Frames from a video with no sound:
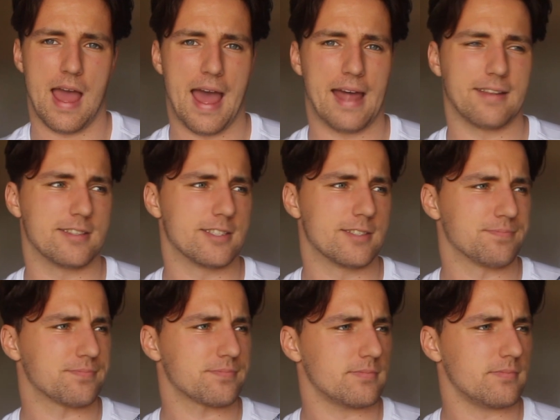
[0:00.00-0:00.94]
and
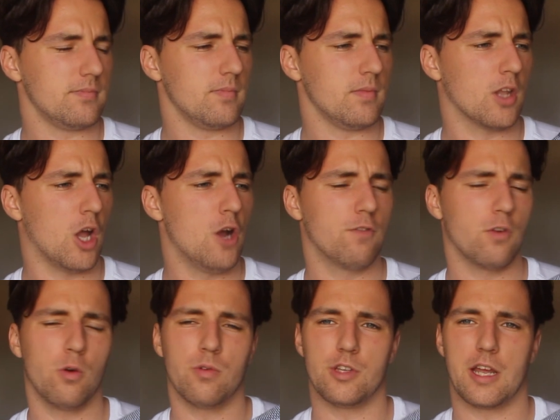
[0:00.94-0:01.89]

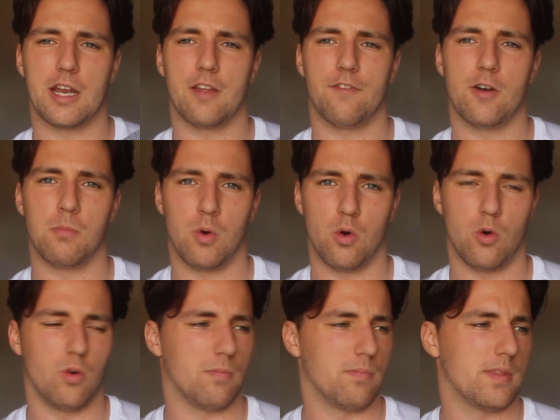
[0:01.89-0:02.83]
overall you're going to feel
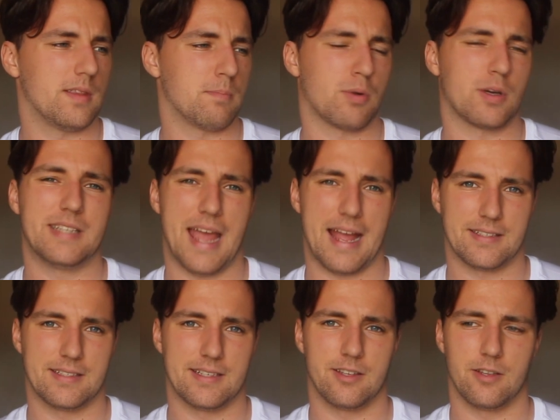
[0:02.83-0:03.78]
more
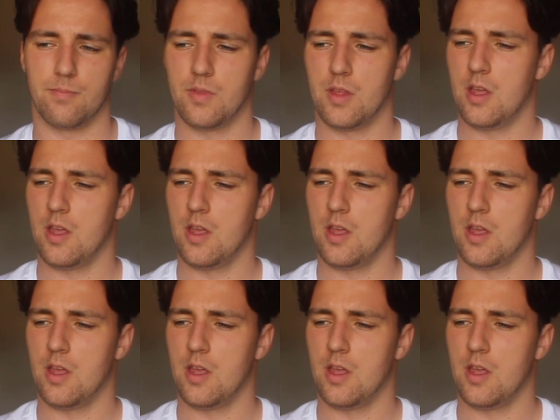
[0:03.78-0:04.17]
protected in them.